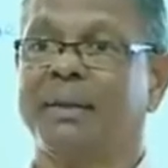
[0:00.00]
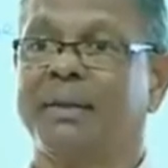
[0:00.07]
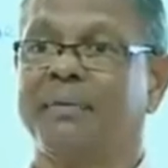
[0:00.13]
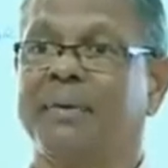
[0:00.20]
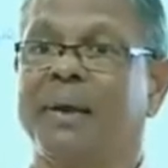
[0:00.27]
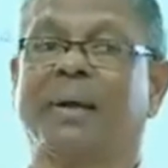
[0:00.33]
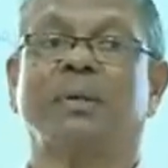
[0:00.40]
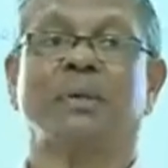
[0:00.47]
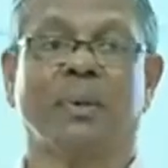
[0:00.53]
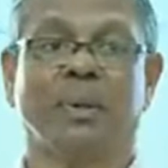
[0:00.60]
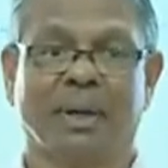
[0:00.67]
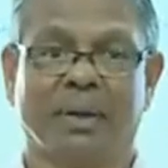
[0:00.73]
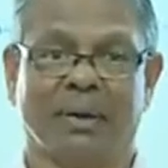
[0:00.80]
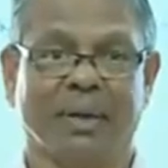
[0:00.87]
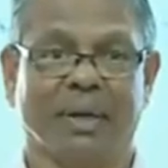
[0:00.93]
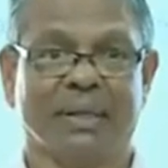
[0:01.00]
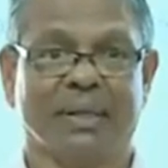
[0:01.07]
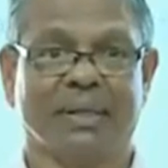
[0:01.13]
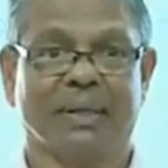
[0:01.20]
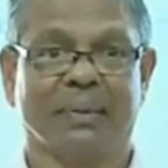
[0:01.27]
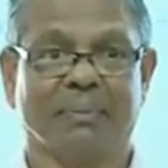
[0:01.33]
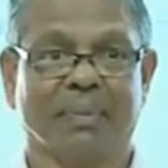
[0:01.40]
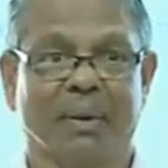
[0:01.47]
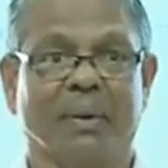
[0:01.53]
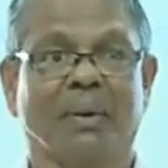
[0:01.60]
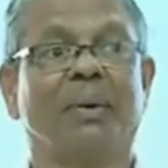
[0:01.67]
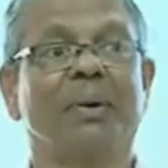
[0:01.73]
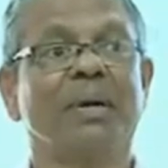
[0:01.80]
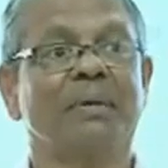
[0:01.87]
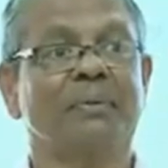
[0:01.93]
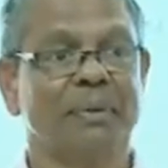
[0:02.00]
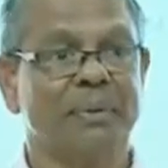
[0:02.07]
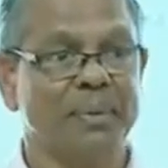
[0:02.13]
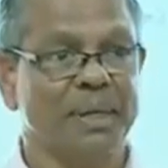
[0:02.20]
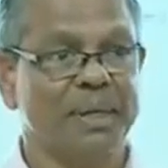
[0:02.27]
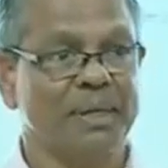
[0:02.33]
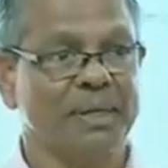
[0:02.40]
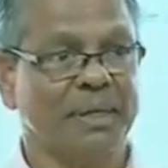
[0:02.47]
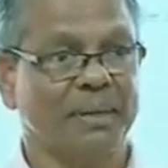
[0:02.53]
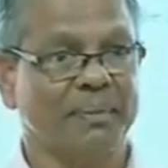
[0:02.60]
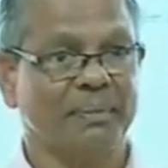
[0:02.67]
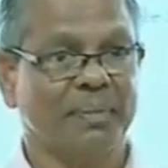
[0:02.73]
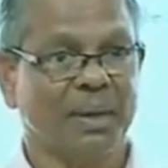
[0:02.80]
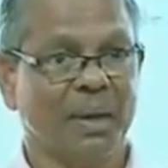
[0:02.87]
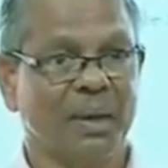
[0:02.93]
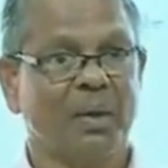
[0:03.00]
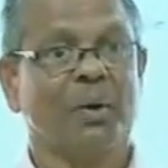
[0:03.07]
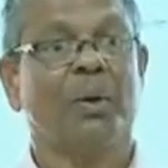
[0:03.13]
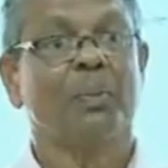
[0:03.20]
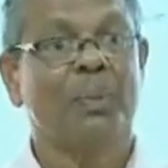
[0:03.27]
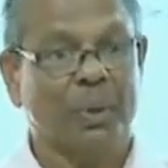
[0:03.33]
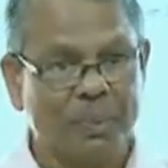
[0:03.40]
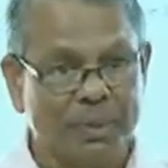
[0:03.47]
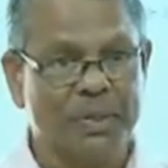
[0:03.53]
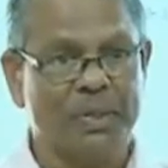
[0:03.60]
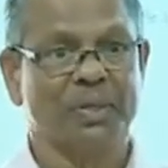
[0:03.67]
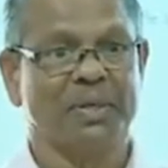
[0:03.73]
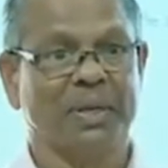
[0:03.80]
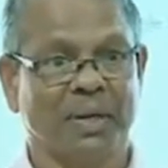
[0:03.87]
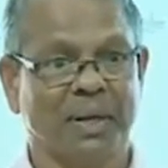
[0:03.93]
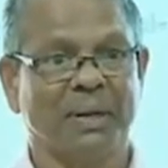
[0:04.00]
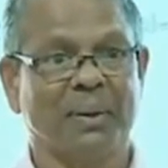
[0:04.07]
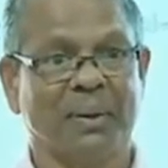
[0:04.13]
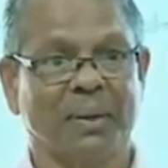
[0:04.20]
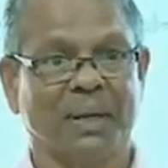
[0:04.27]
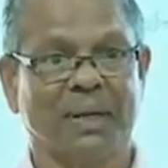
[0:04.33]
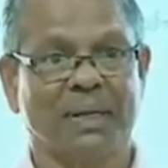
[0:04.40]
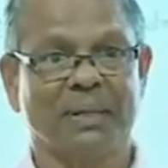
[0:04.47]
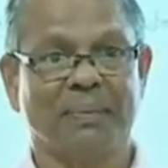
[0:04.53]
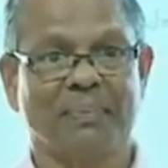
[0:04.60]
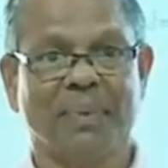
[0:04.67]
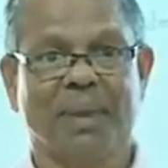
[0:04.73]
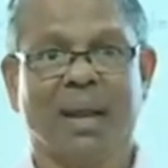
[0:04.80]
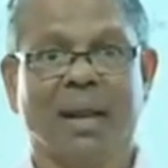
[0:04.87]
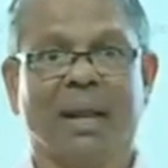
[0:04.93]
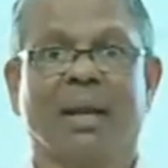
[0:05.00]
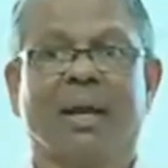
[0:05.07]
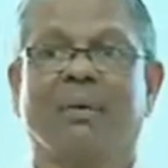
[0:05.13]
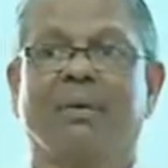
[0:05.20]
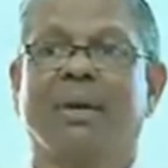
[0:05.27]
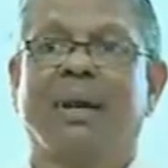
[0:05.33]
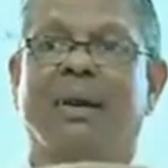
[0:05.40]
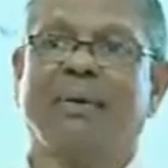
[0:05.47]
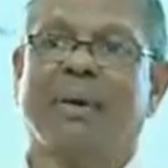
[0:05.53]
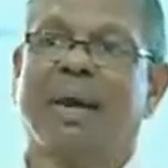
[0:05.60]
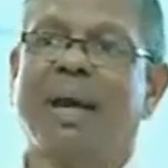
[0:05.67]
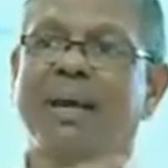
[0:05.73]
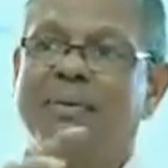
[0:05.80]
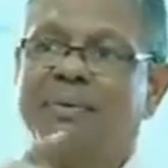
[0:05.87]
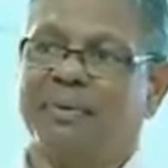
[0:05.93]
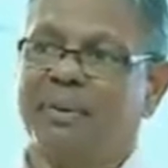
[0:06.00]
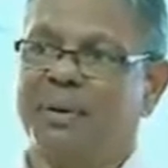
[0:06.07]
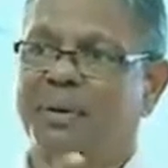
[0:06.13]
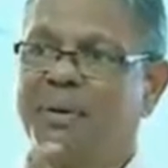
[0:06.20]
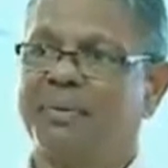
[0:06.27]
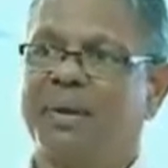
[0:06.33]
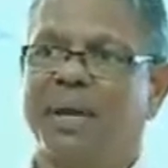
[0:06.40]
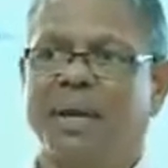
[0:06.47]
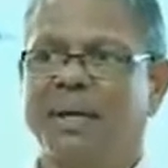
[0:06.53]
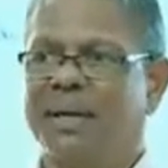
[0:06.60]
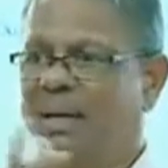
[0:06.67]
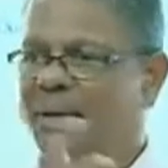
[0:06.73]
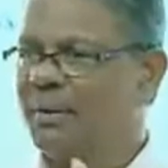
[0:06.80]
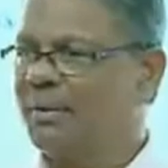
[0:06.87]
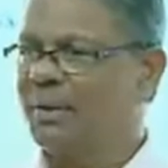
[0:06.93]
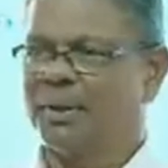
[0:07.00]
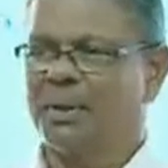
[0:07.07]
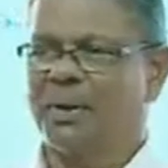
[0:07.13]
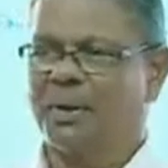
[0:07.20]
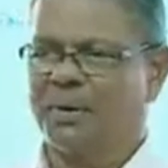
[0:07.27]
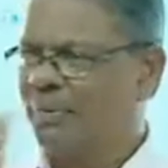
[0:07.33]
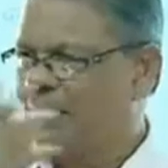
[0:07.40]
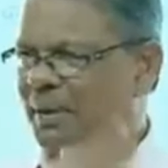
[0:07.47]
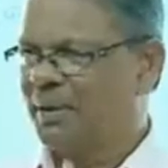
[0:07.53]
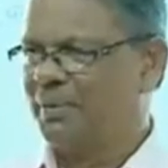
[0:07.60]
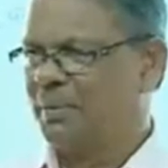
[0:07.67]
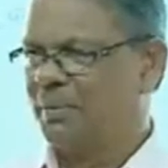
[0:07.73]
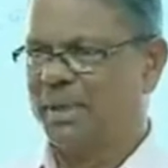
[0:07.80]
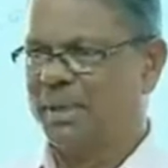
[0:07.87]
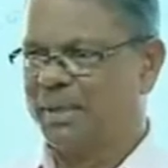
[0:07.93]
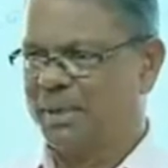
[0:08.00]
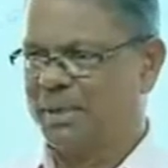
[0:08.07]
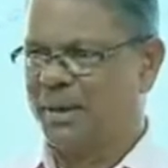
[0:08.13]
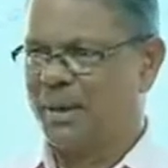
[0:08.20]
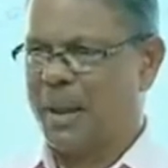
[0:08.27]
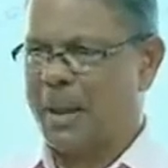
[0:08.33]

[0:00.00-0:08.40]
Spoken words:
factual knowledge or information or propositional knowledge. Now in our life, we are dealing with a lot of information.